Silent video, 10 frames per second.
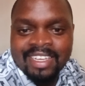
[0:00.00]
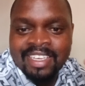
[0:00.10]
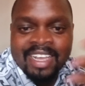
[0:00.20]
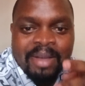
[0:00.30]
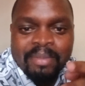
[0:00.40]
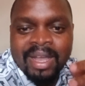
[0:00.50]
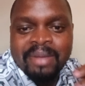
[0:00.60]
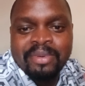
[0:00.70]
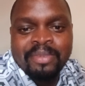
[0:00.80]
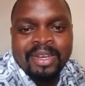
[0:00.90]

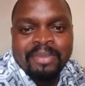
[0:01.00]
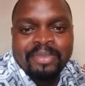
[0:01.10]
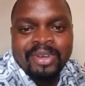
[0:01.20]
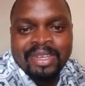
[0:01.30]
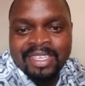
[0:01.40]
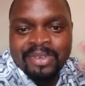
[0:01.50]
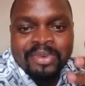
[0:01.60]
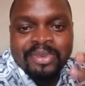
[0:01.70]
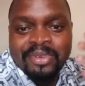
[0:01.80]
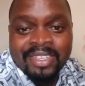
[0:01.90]
Kikamba hapo polepole,
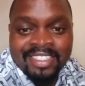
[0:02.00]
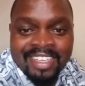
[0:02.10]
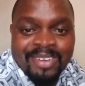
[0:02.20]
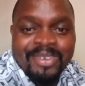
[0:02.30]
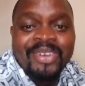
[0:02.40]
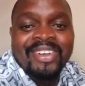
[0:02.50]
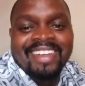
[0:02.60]
Kikuyu, Kijaluo,